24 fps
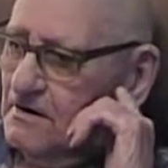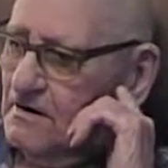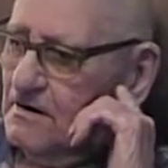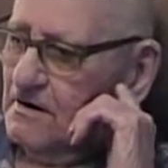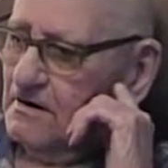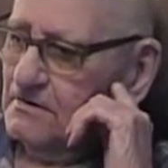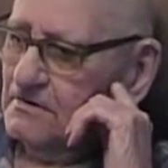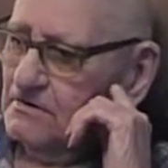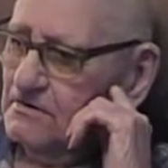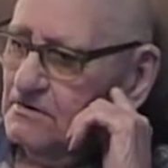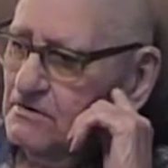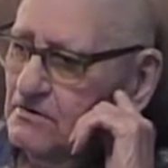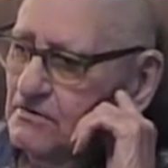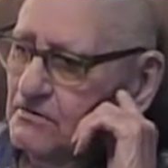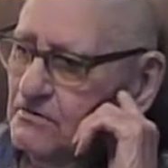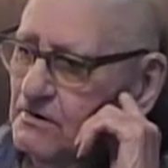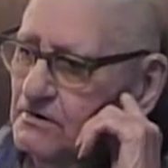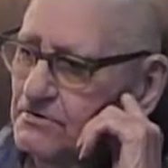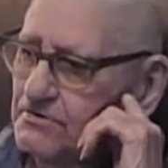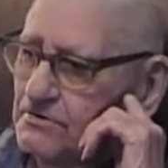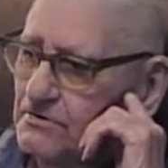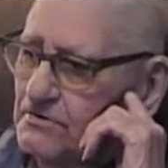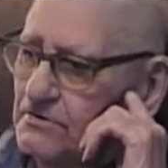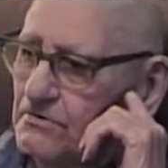to know
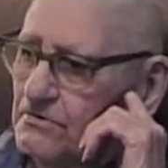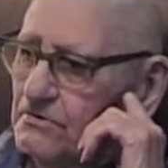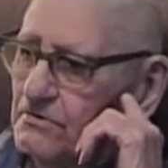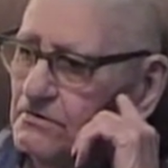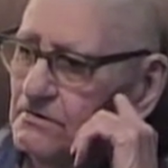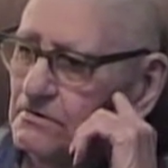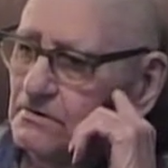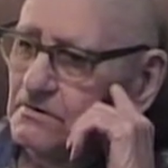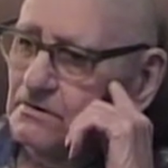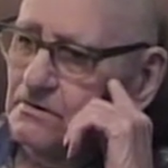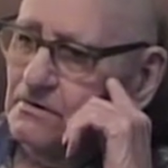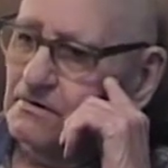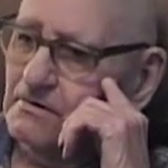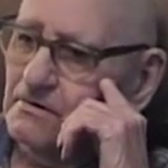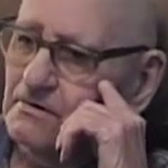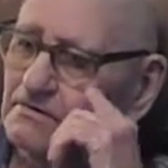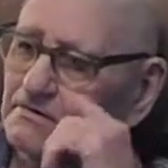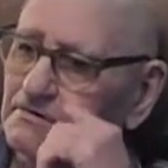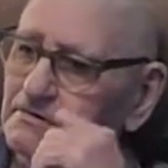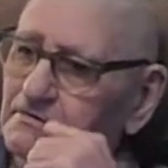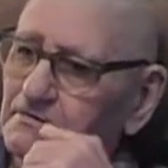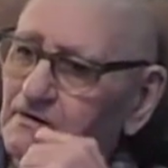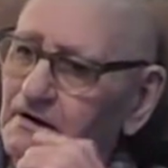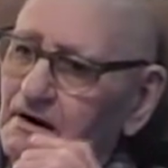what you're doing
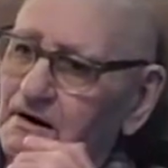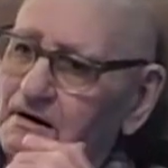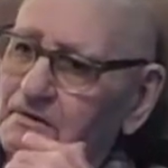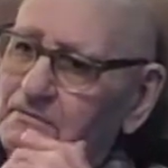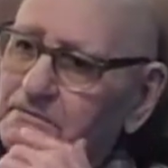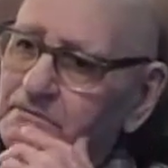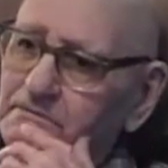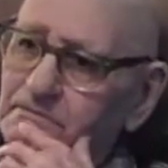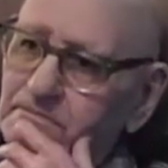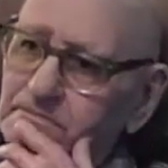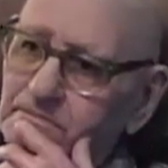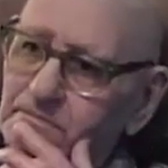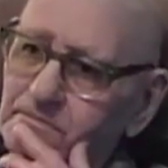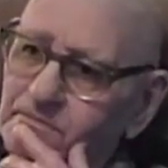to drive them.